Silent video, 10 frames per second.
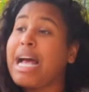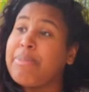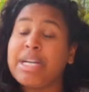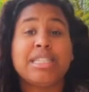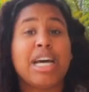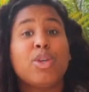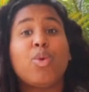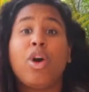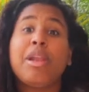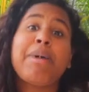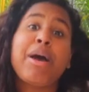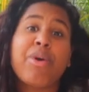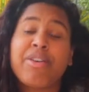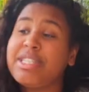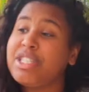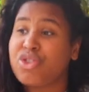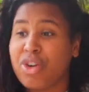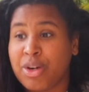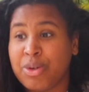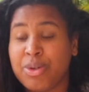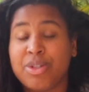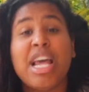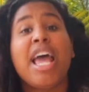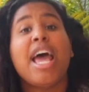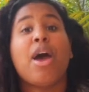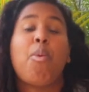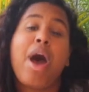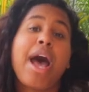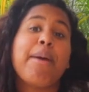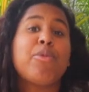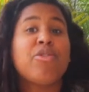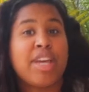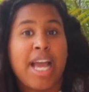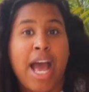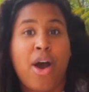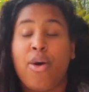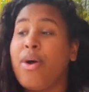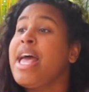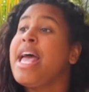I'm going to tell you all of my worries and struggles and why I'm moving out.